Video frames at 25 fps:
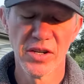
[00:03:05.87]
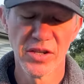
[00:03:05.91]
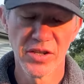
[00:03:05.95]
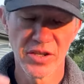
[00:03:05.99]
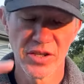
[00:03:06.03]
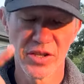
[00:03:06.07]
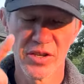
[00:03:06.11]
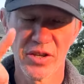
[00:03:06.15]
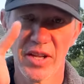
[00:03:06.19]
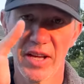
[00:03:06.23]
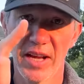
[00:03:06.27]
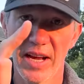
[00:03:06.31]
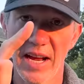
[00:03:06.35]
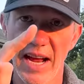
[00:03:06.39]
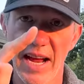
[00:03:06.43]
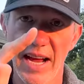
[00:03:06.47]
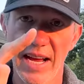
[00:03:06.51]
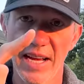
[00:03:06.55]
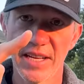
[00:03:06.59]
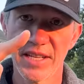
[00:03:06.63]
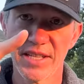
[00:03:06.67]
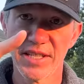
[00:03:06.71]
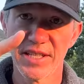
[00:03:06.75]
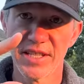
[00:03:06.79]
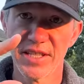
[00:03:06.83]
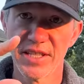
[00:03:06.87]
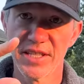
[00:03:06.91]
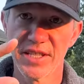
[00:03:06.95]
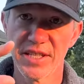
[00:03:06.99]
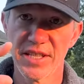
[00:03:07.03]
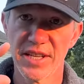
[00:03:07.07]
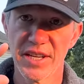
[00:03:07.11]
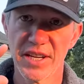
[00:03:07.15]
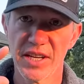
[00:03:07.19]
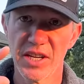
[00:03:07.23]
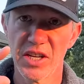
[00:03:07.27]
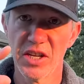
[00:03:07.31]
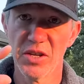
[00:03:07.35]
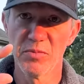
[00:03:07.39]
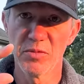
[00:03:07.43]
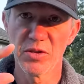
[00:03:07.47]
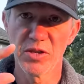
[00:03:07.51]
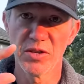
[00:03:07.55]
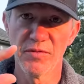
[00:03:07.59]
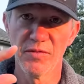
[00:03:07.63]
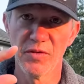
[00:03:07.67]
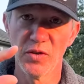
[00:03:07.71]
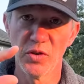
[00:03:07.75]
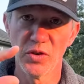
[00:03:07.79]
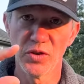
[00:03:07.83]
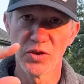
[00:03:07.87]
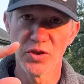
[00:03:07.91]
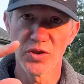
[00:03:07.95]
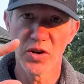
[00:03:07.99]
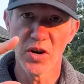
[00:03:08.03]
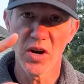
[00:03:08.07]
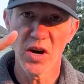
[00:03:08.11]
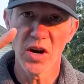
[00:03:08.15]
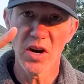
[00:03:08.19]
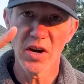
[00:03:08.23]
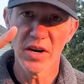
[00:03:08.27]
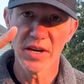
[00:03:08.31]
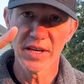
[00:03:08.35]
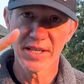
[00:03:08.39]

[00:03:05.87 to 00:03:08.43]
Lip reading: so that as this thing comes to full draw,